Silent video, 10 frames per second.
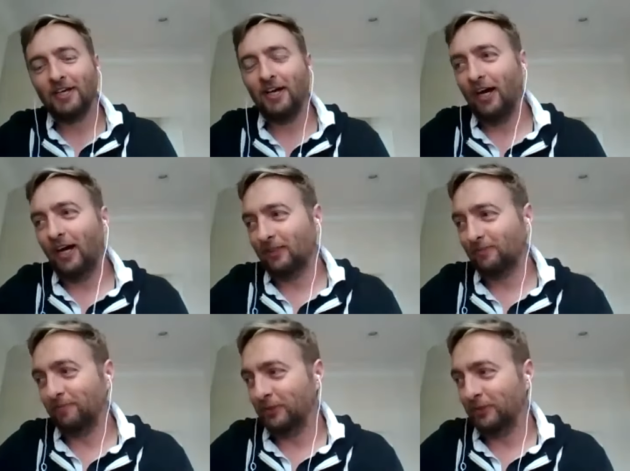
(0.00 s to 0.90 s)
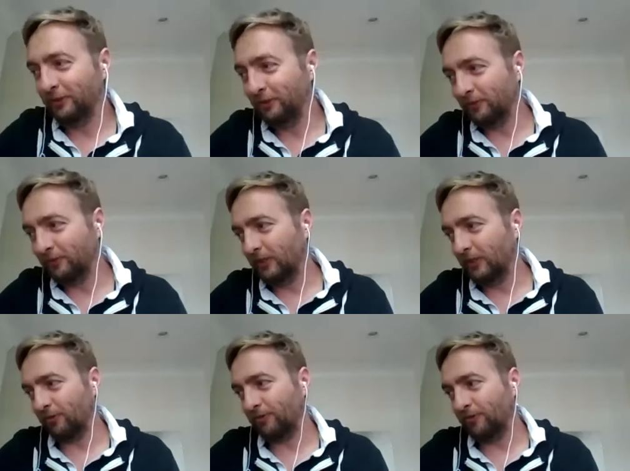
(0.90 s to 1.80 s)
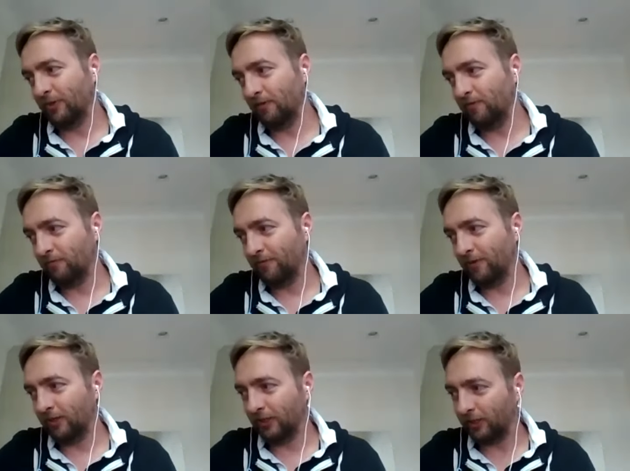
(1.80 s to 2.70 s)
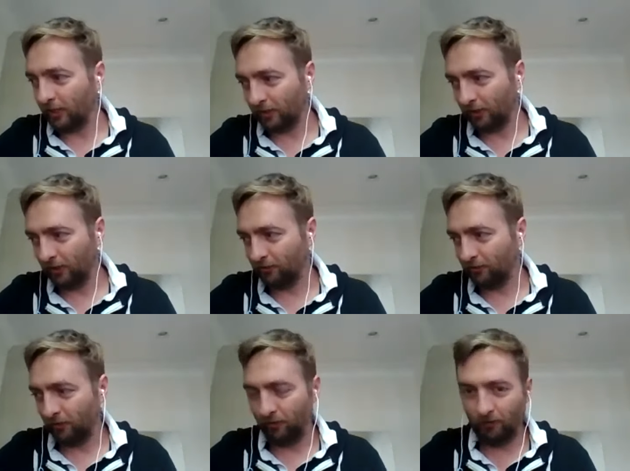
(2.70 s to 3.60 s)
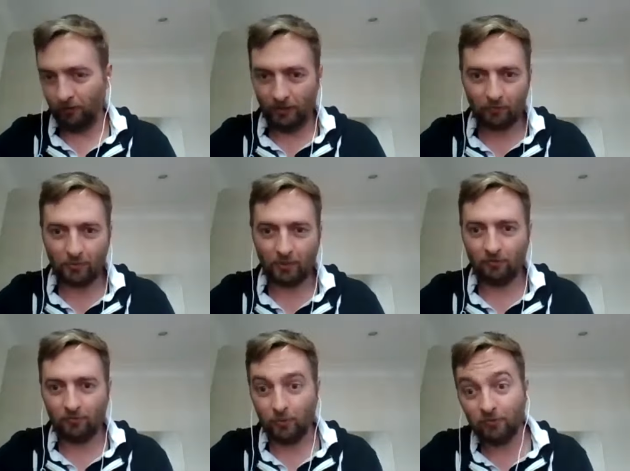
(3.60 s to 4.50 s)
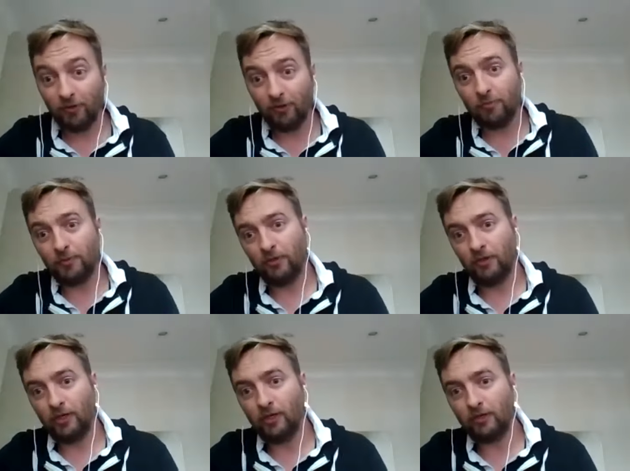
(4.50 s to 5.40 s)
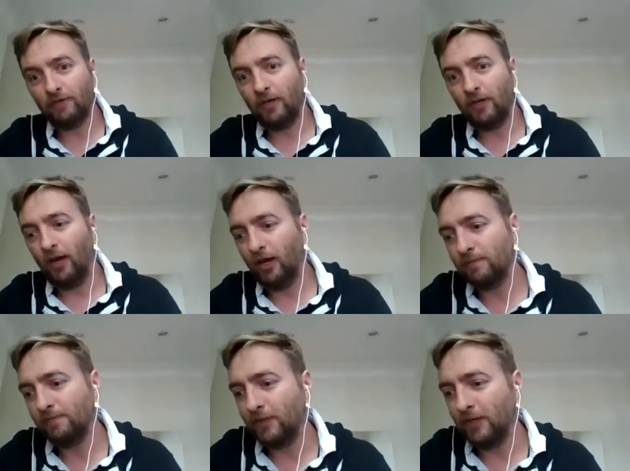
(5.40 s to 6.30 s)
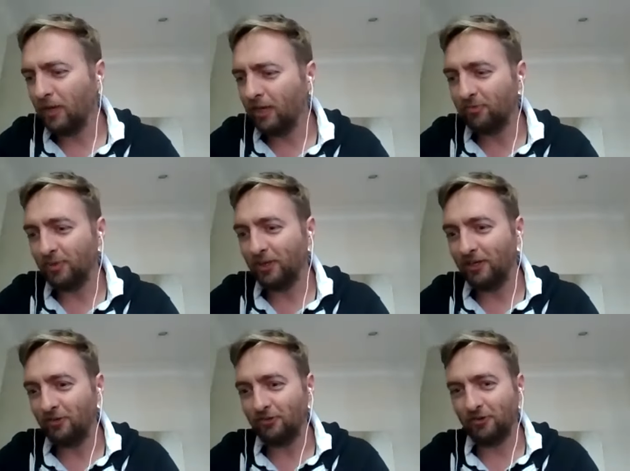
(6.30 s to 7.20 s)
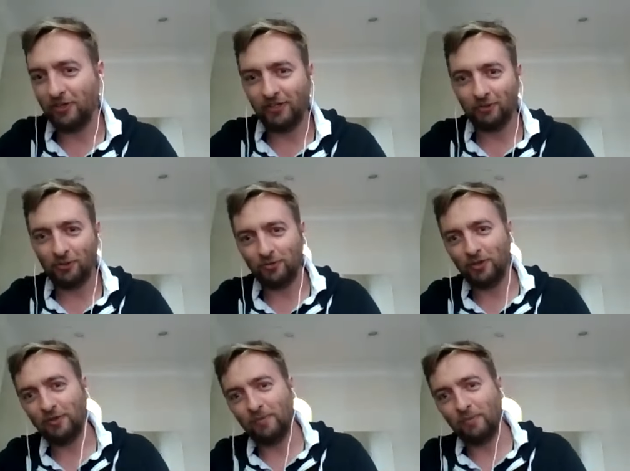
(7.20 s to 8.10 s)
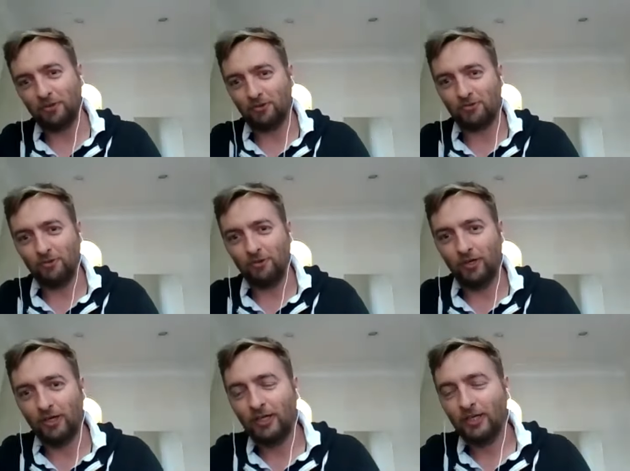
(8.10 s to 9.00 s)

um, who is you know very kind of close to all aspects of WeFunder's product. Um, it may have been an engineer on the team, I'm not sure,